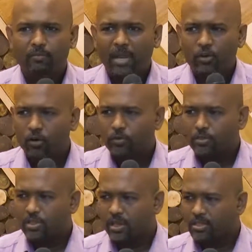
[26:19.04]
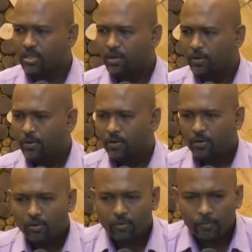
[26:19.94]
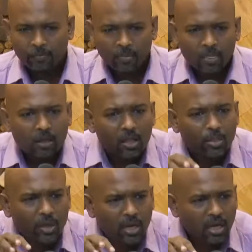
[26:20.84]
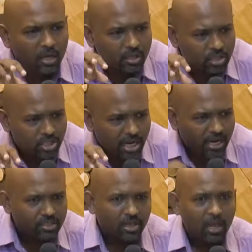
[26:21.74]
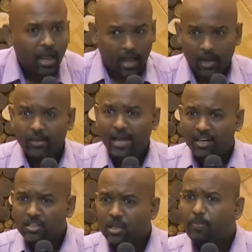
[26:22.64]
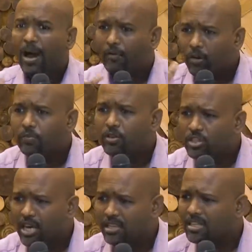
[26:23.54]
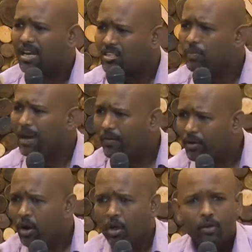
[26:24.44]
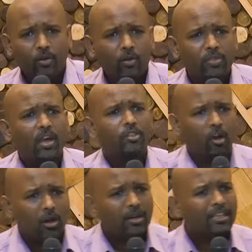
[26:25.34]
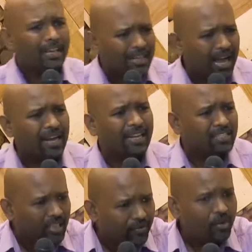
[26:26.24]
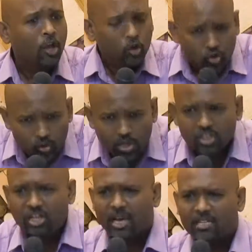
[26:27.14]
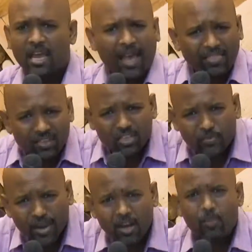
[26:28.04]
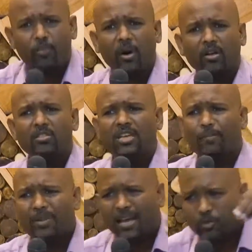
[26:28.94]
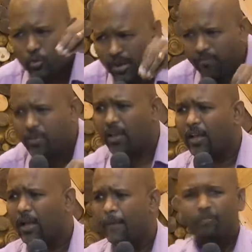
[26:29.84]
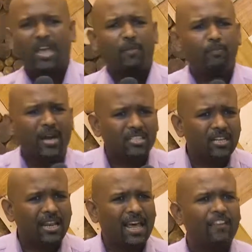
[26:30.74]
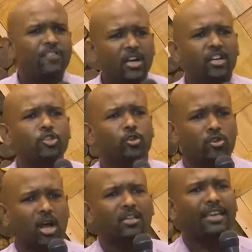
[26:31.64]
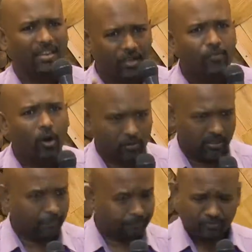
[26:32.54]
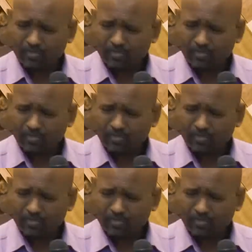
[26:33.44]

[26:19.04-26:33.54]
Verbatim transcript: mend all of those things? Who? The church. And that is the power of the church. That is the power, you know, the authority that God has given to the church. And this is very important. Sometimes we think that personal life, church should not get involved in.